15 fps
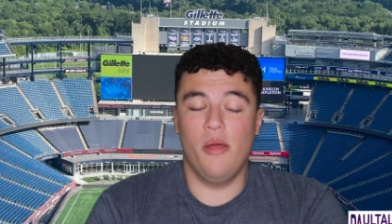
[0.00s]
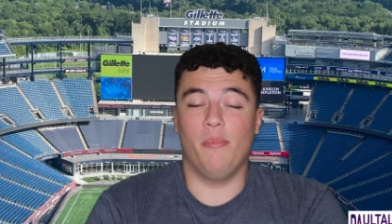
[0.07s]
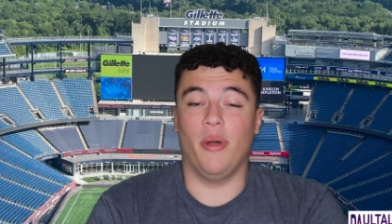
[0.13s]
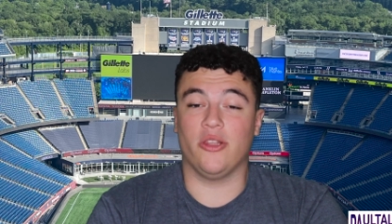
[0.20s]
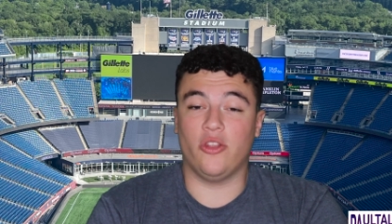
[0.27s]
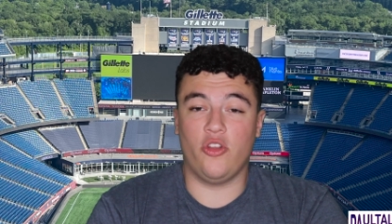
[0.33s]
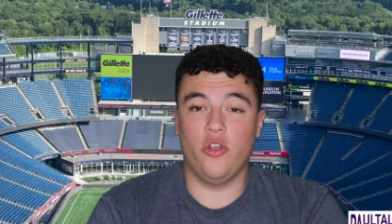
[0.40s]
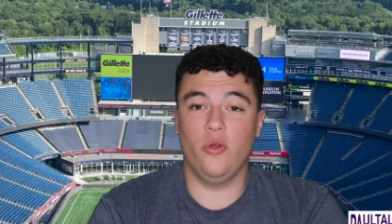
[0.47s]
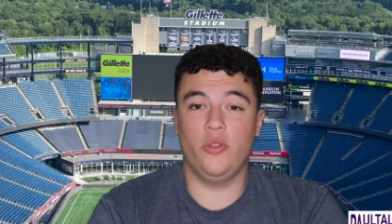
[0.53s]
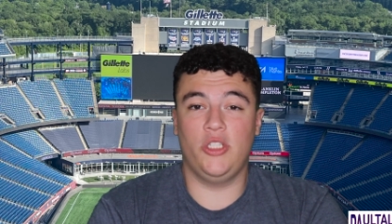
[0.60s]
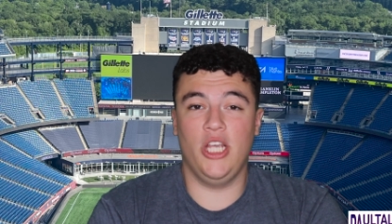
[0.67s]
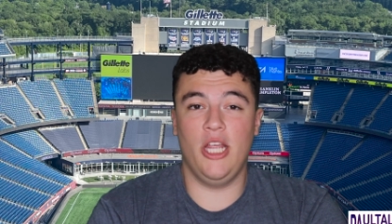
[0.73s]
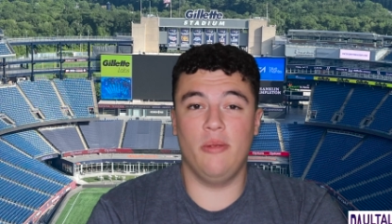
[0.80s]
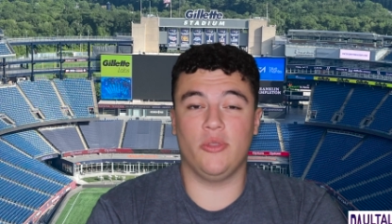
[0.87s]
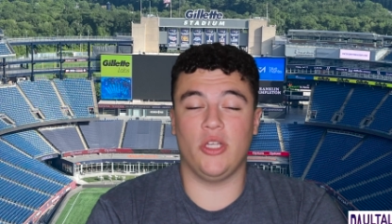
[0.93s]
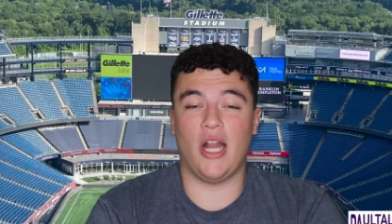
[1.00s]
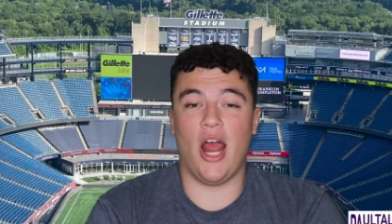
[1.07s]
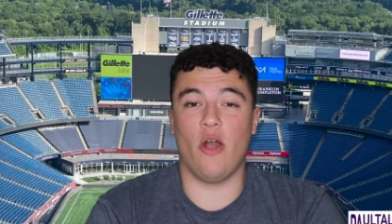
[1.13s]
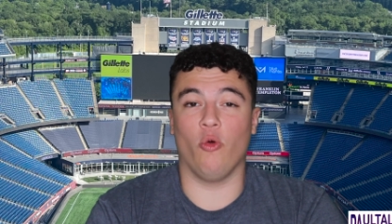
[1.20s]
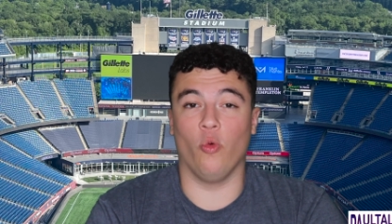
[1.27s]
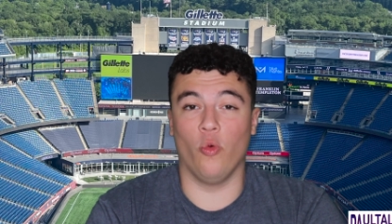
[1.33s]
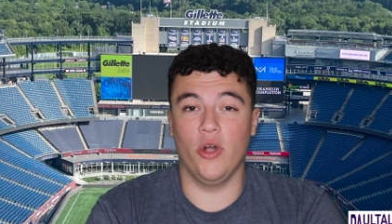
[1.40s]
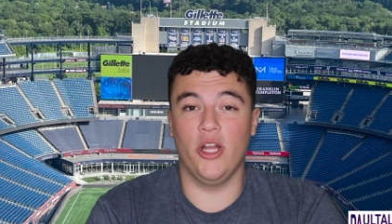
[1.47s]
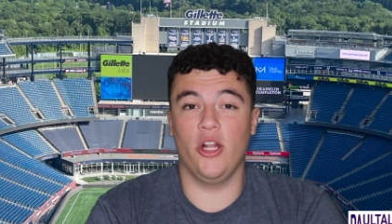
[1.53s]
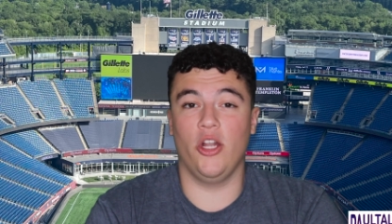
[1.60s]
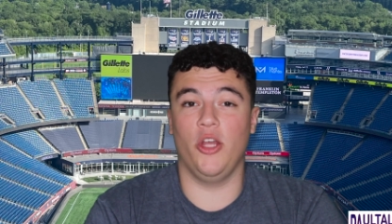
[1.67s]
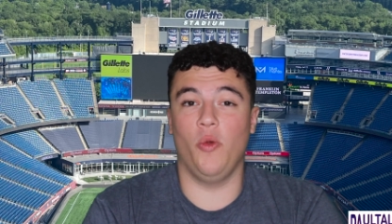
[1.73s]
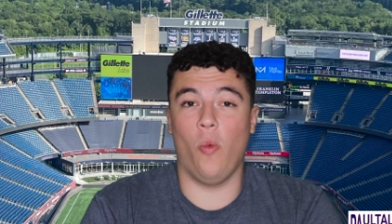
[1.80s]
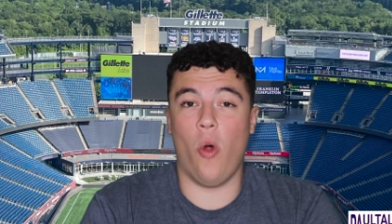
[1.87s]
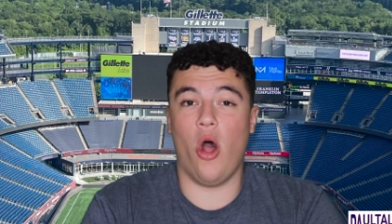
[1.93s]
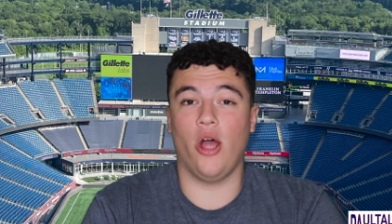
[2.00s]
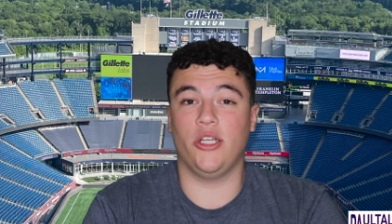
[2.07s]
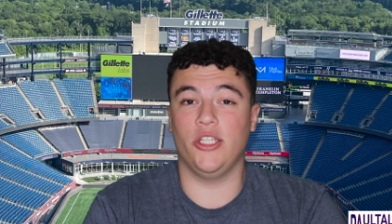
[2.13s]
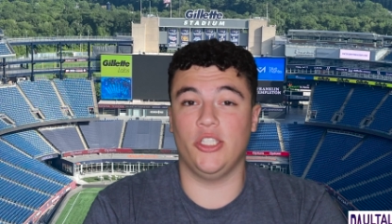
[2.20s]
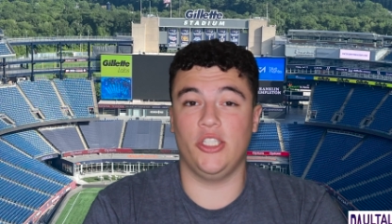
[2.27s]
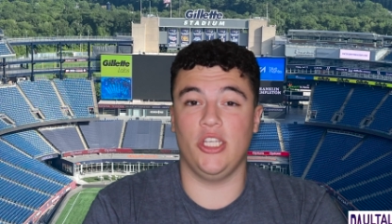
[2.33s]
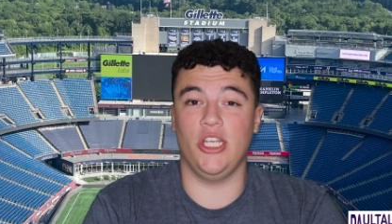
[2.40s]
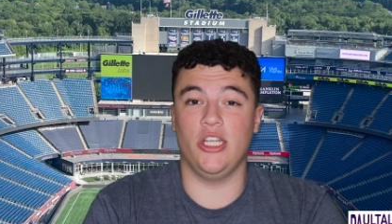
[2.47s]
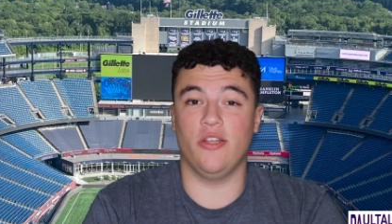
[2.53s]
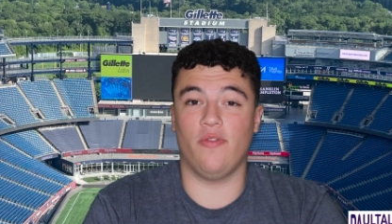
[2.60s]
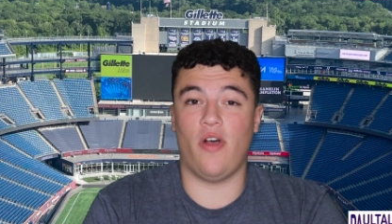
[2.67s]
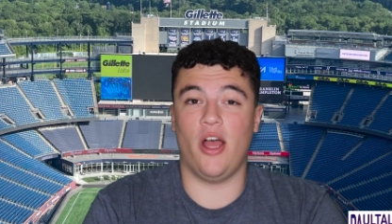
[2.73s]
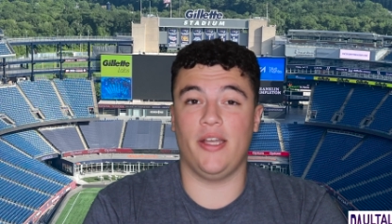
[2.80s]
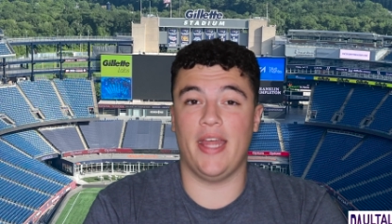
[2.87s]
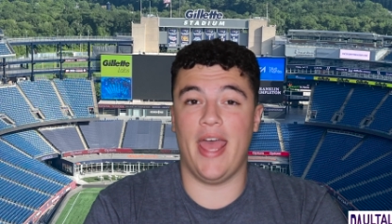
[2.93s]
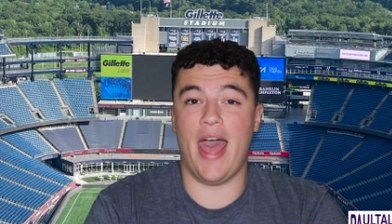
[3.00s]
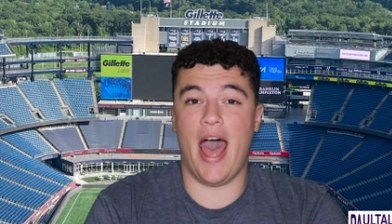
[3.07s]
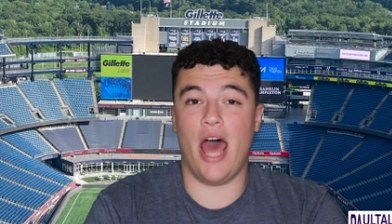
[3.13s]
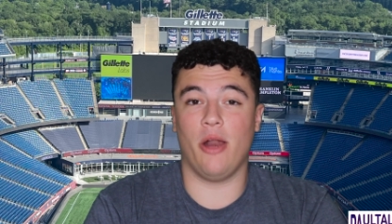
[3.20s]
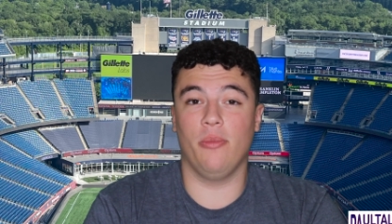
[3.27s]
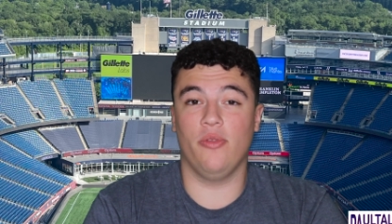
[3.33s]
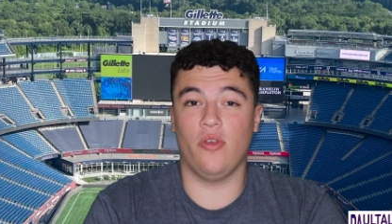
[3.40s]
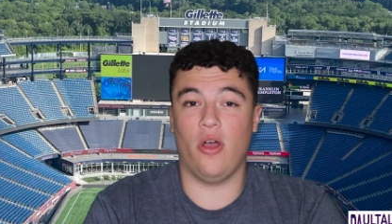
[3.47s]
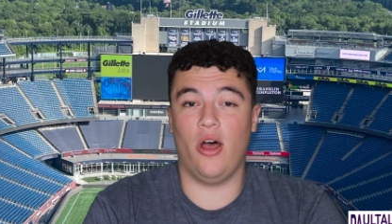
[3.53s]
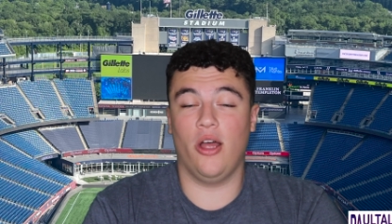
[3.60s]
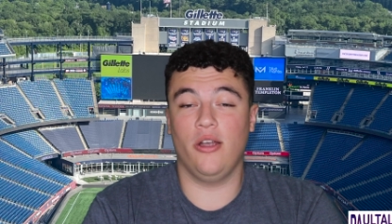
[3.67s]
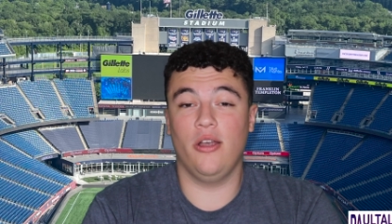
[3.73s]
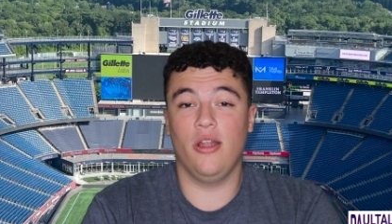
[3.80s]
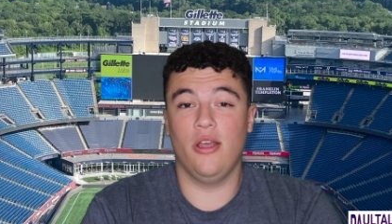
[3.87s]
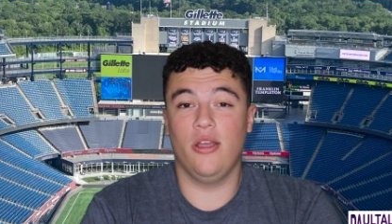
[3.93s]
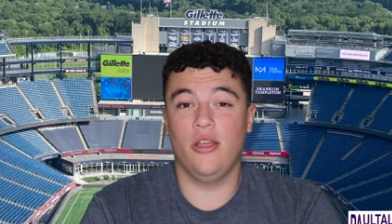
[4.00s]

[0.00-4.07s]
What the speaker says: But two teams that I really want to see Davante Adams on,